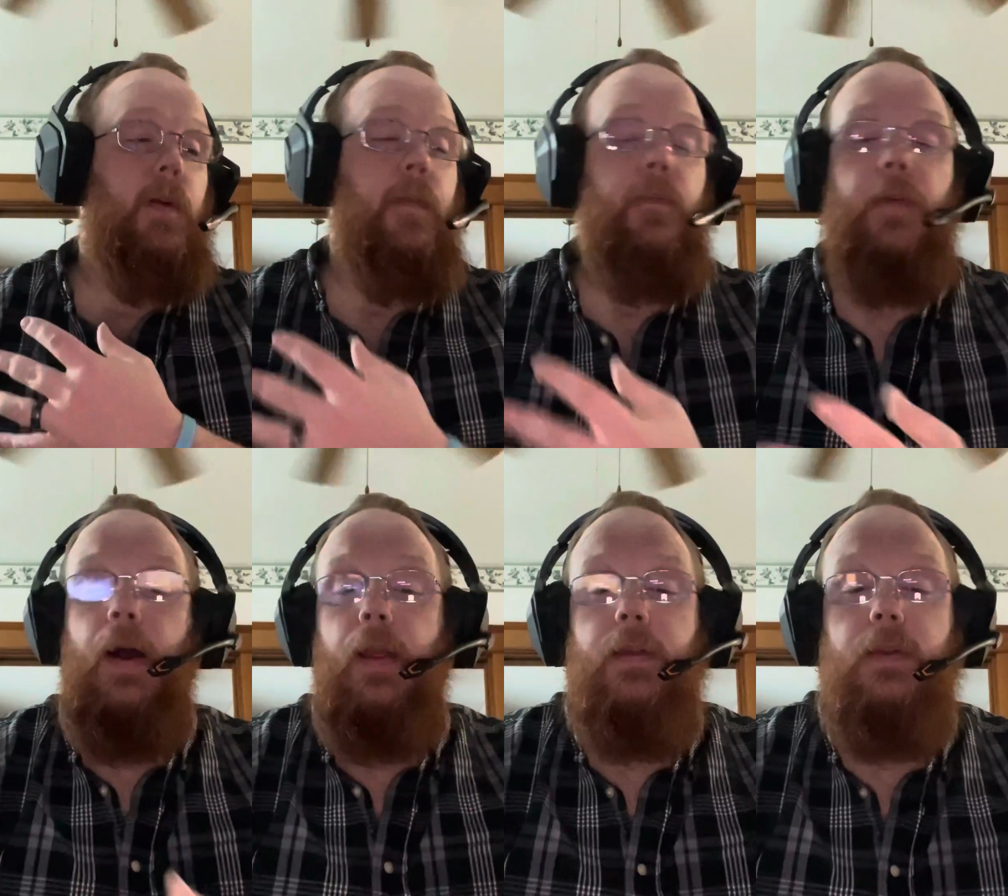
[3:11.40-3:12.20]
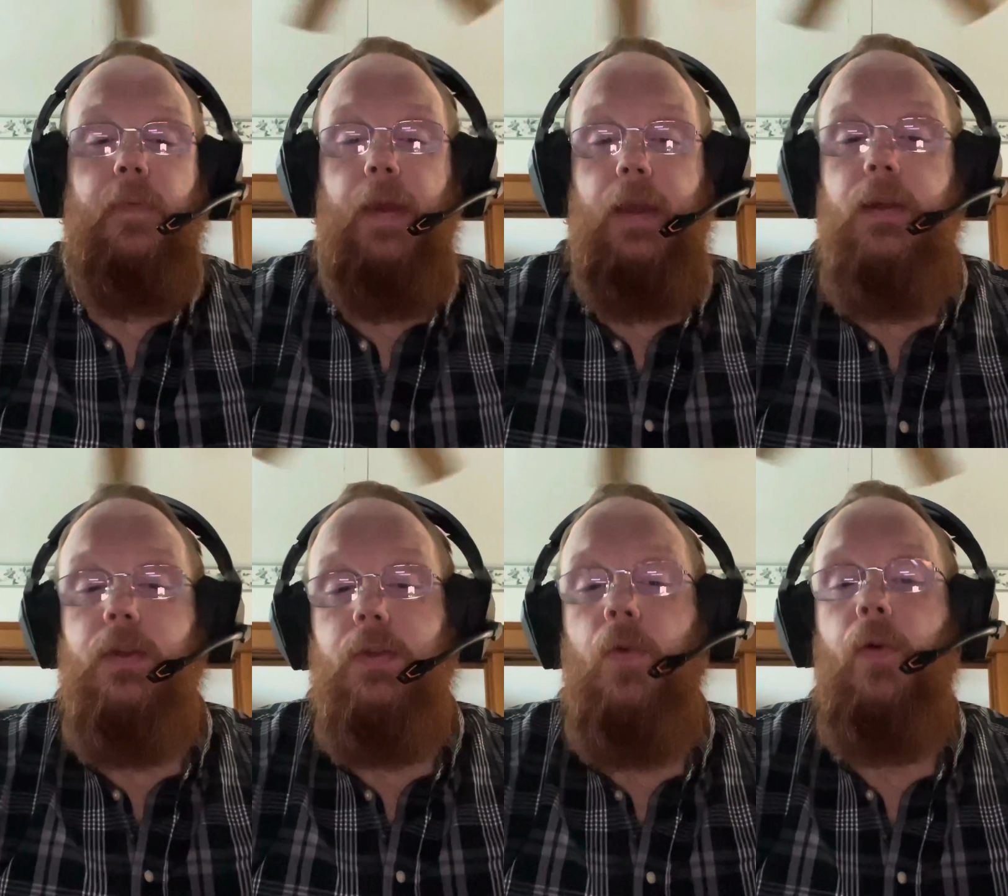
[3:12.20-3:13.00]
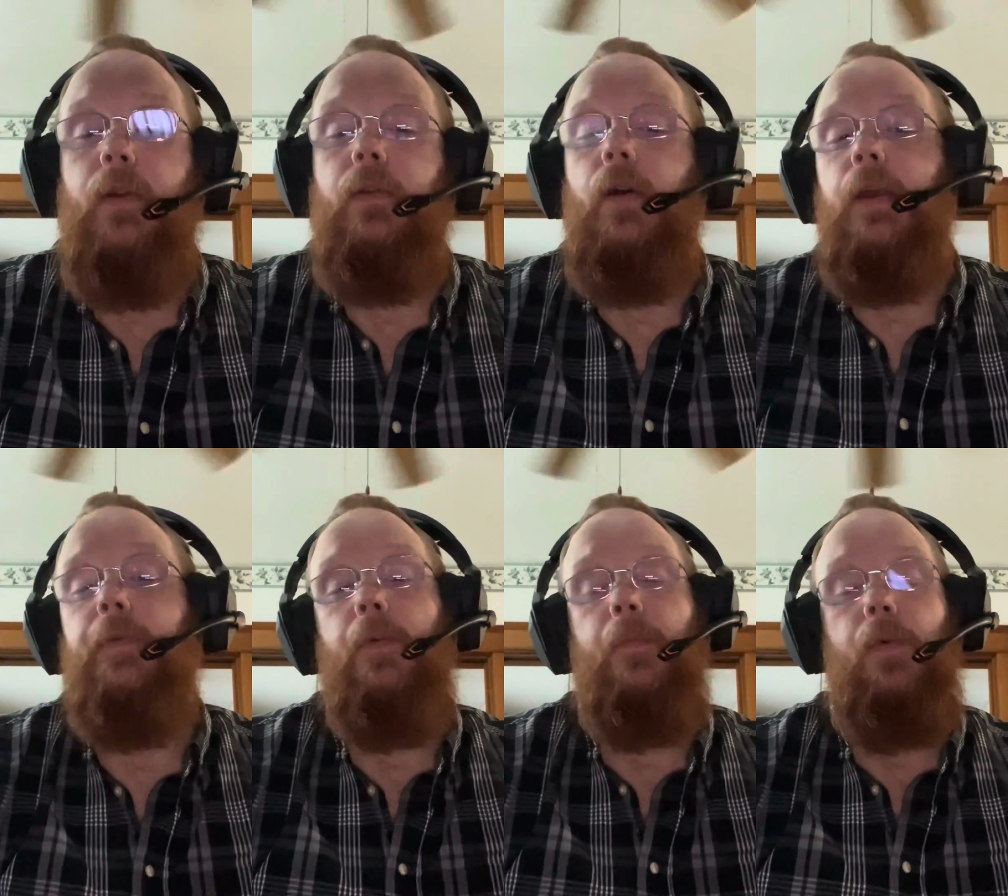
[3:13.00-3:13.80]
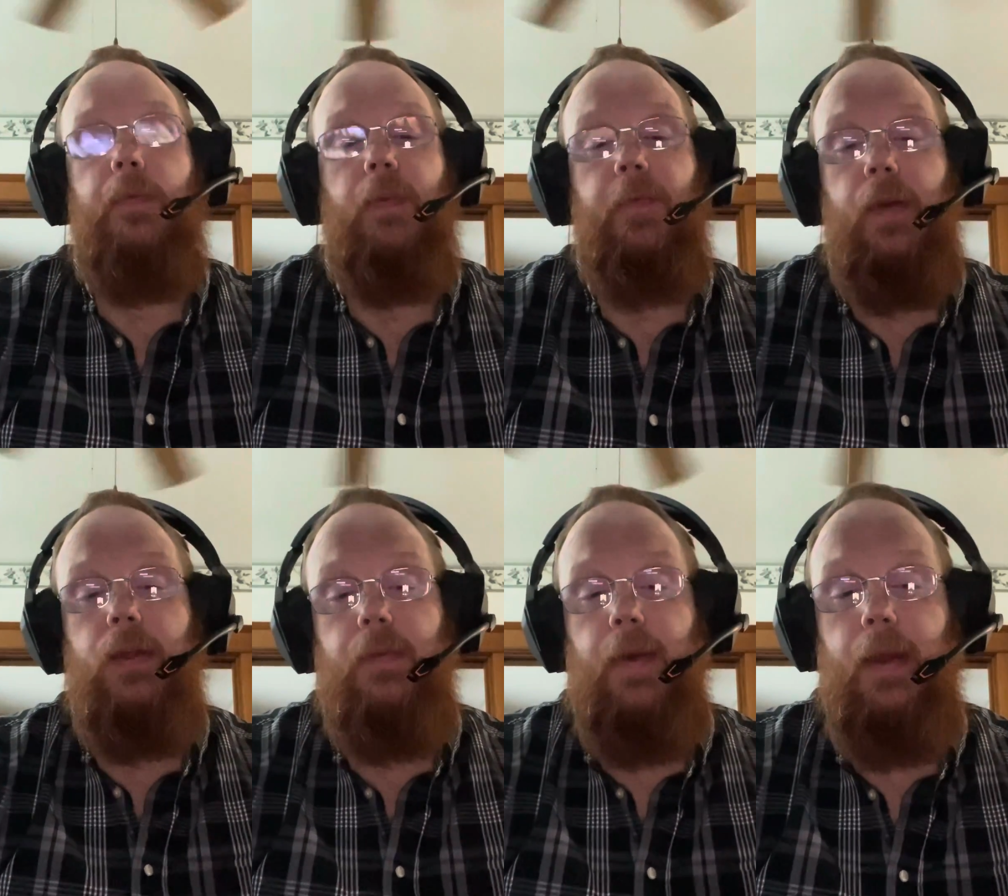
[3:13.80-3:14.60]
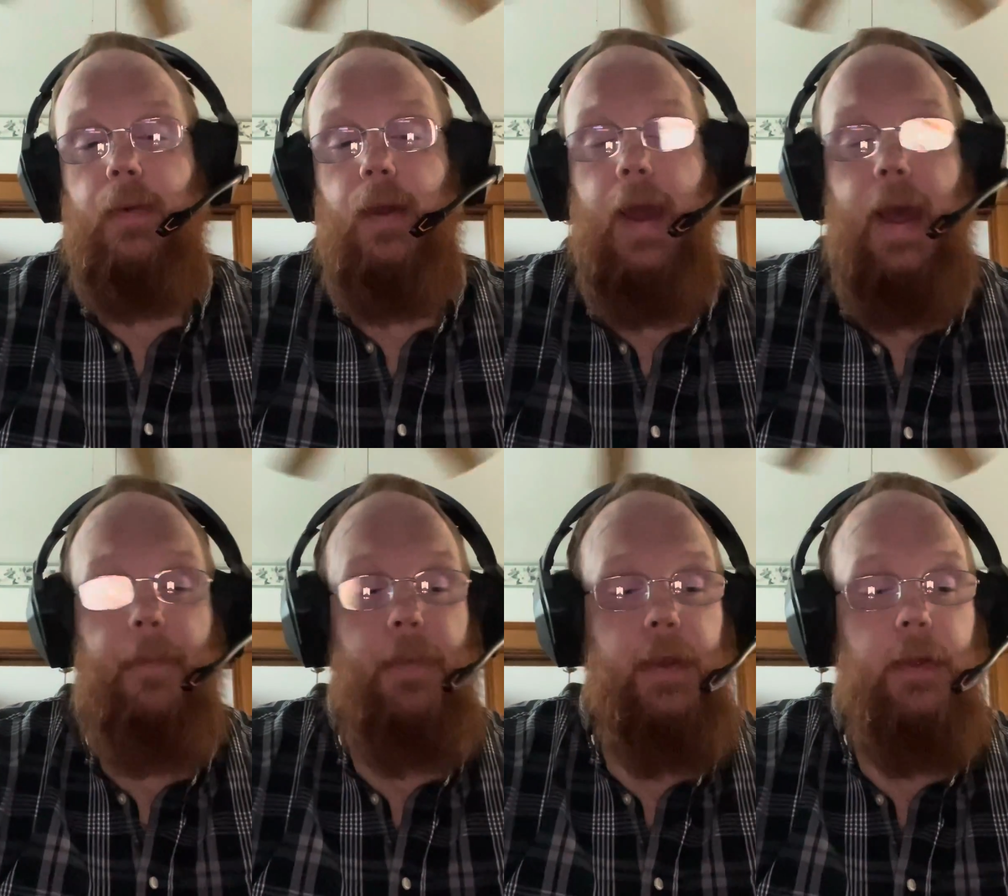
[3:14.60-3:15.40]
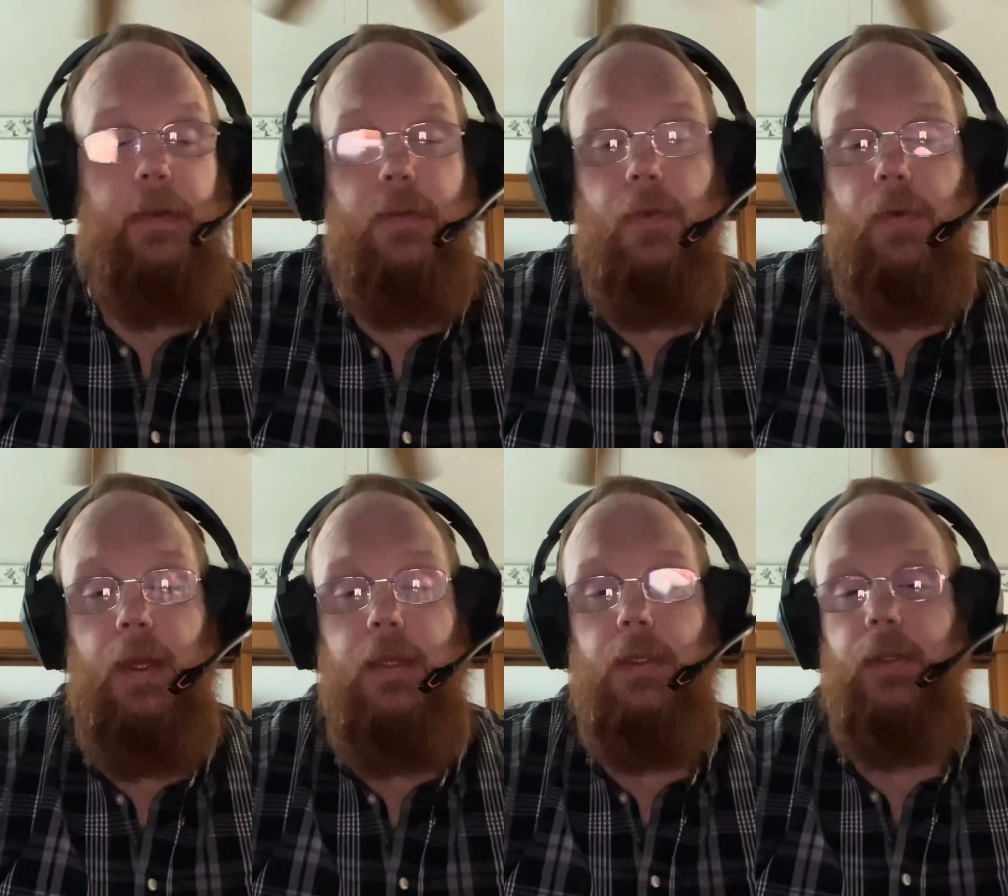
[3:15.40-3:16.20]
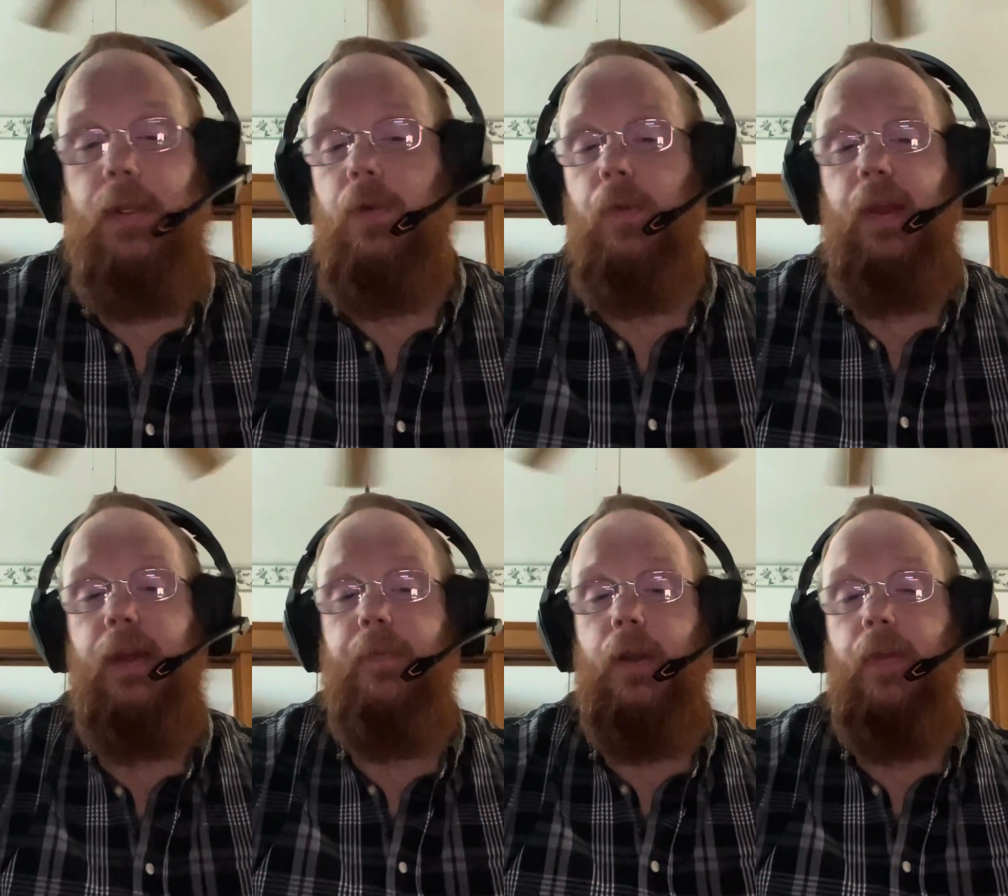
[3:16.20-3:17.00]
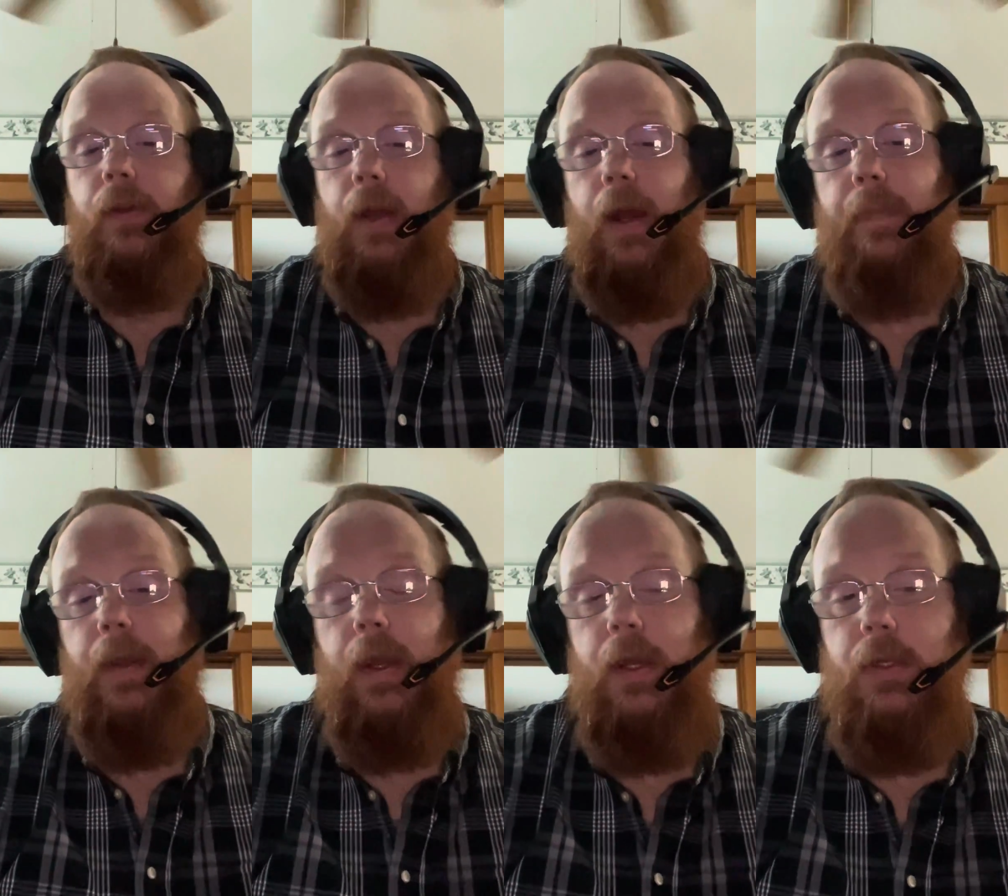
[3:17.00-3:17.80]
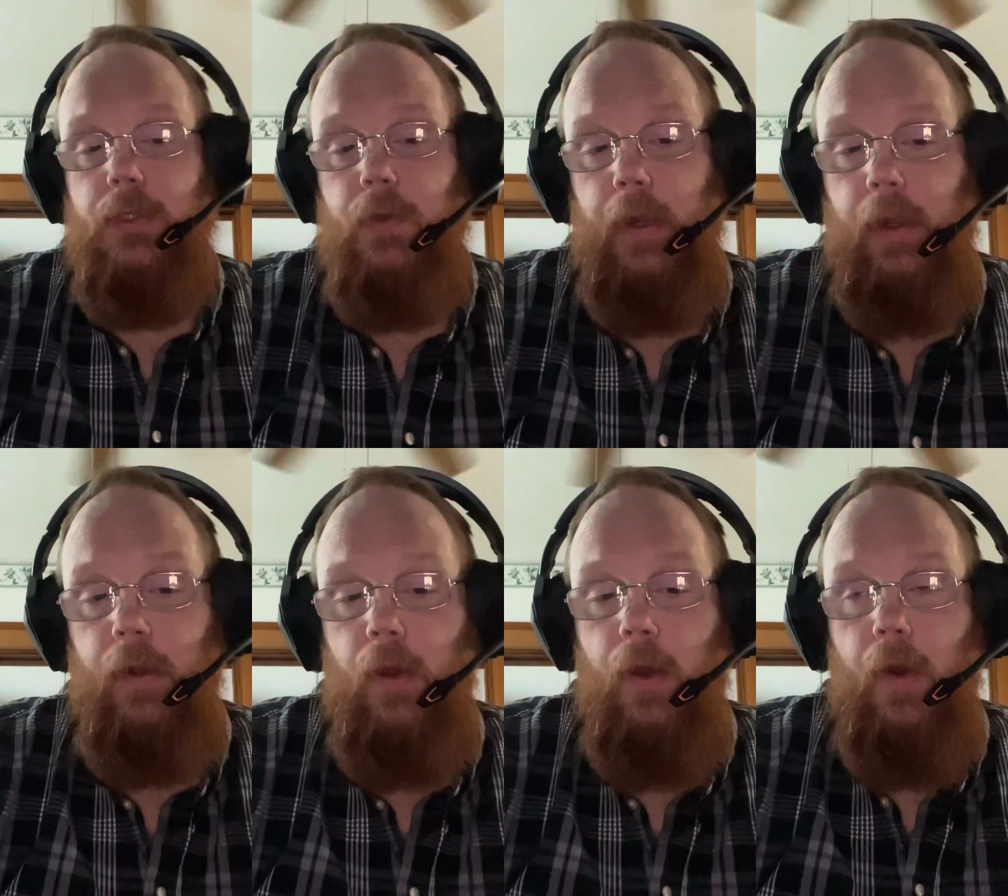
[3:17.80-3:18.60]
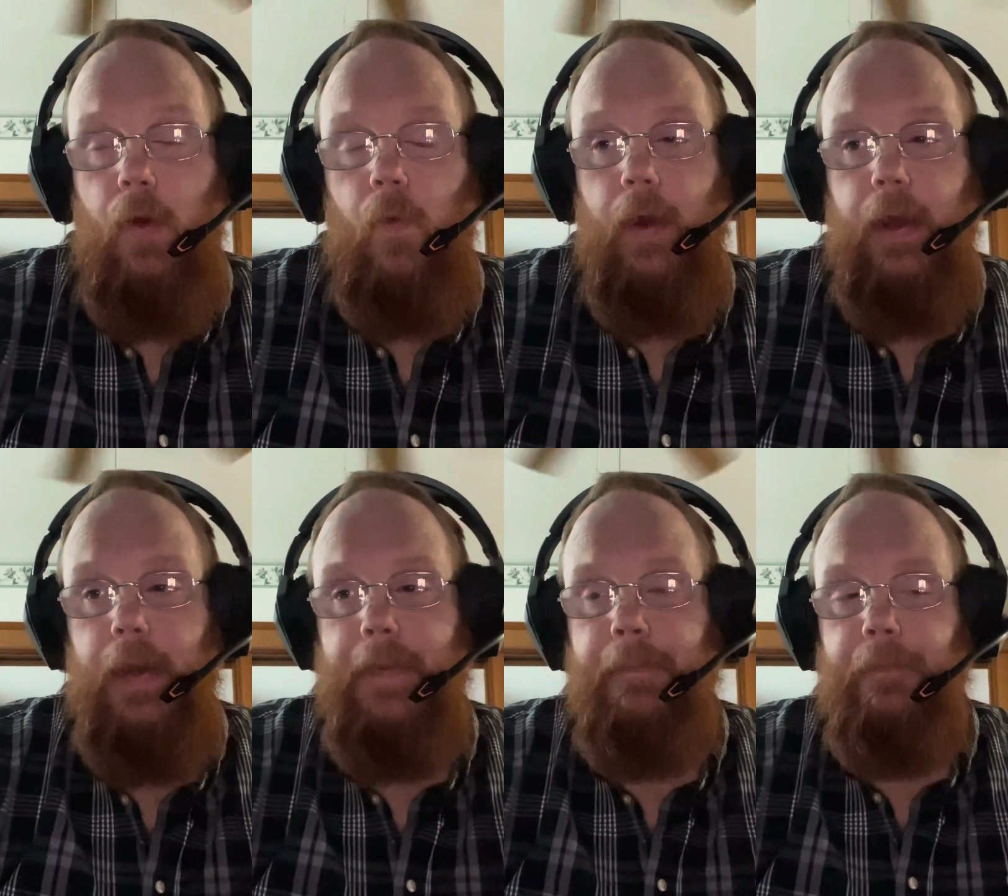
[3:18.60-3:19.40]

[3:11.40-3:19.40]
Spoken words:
violence of any sort, not even a report of a fist fight happening in this location. Can you think of another time in history when